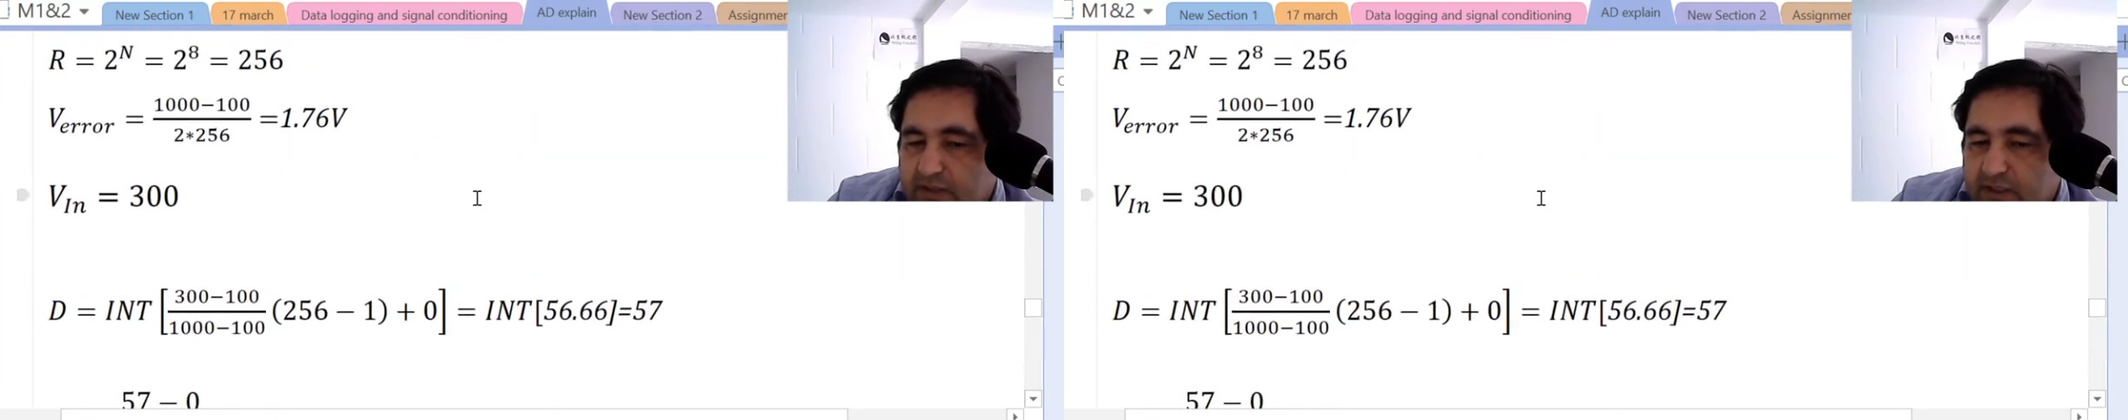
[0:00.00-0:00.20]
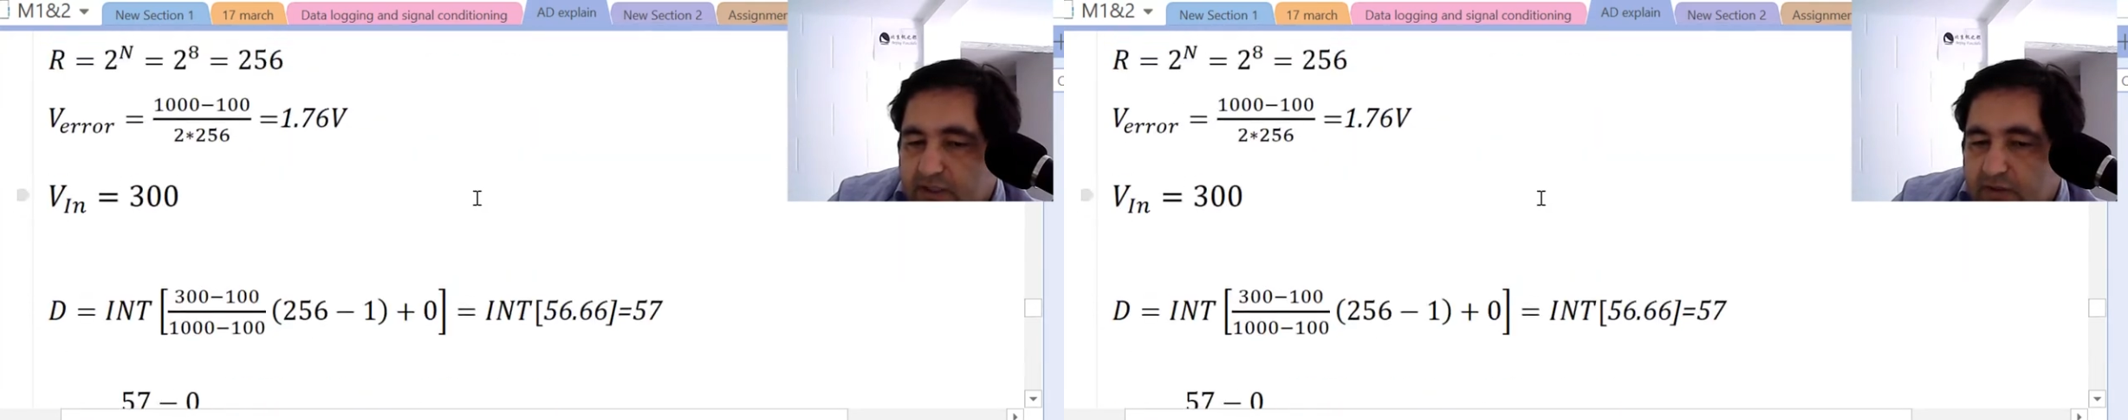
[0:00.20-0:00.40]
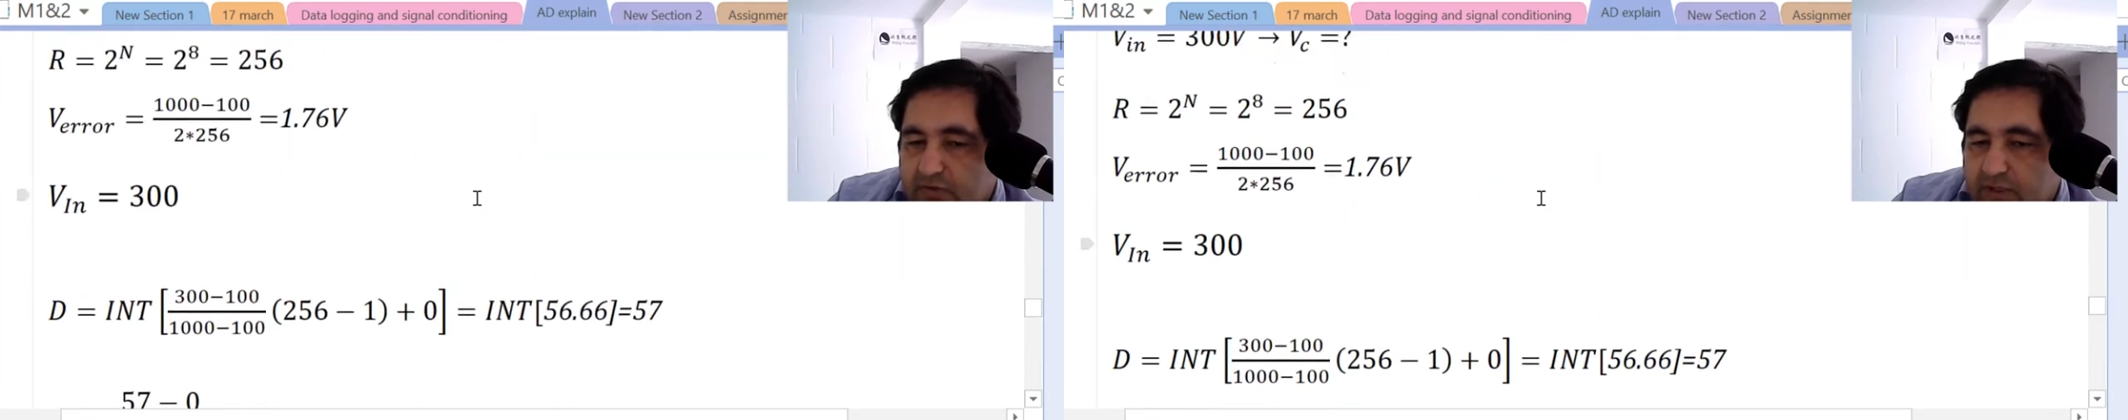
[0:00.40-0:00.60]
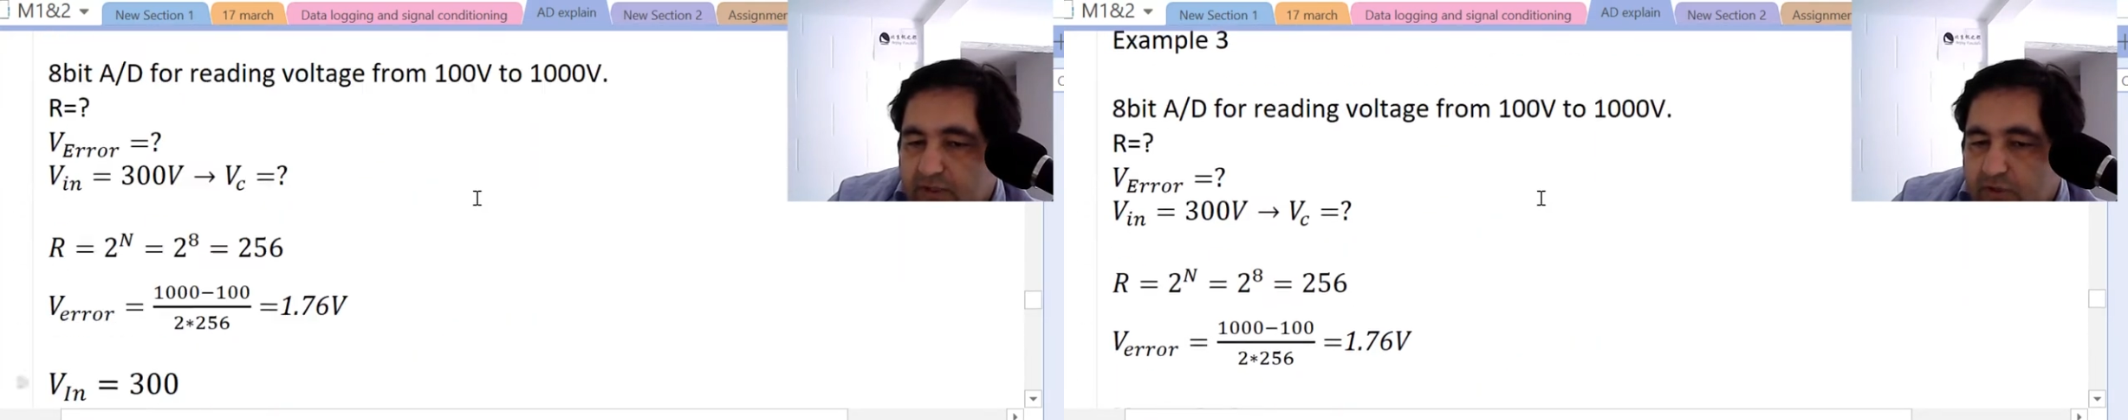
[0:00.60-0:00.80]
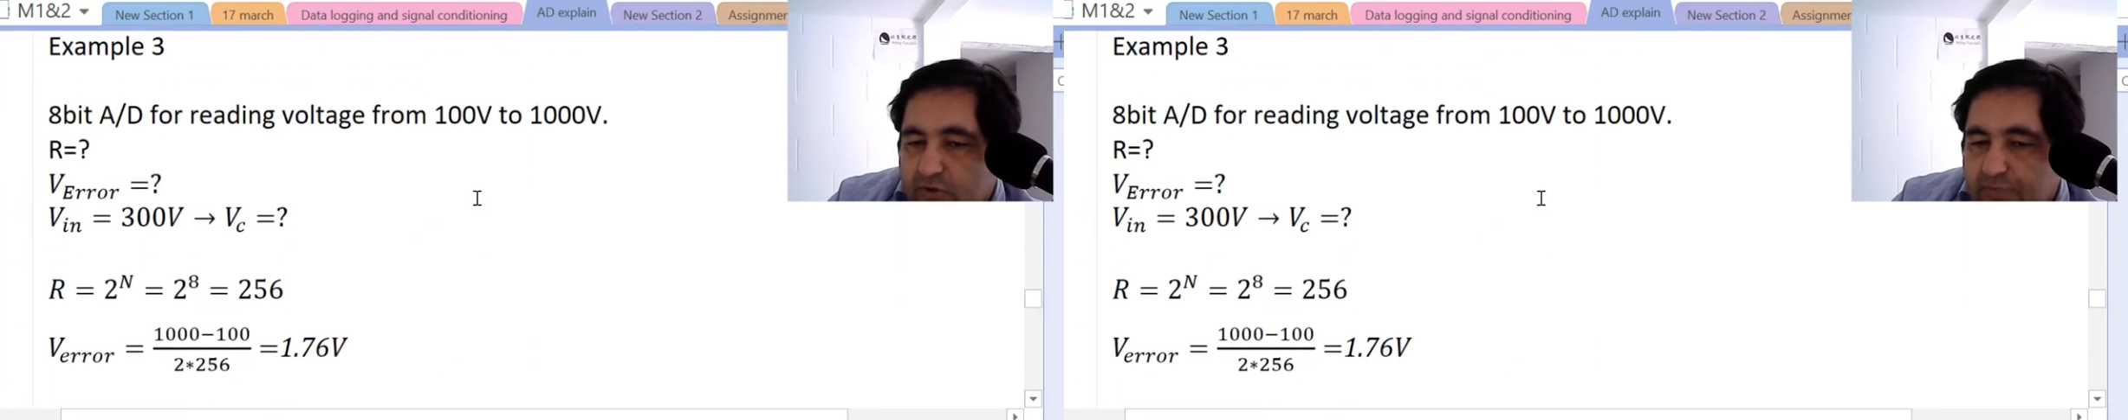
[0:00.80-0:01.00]
go and
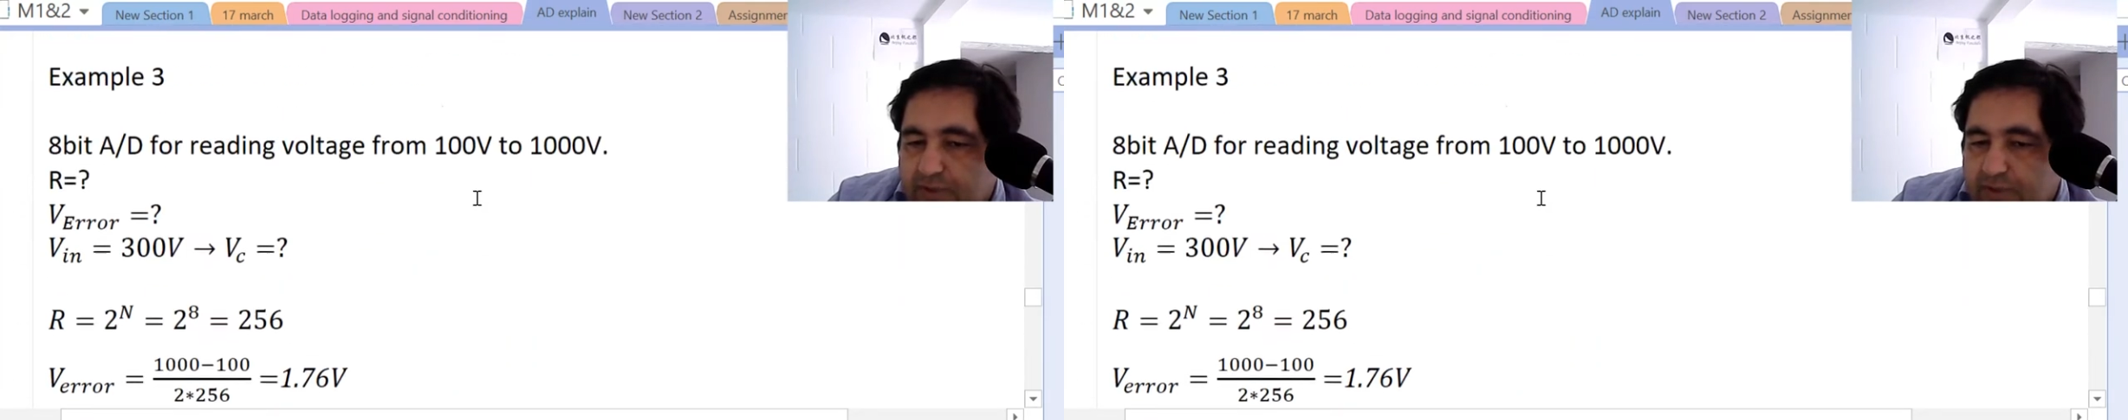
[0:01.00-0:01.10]
copy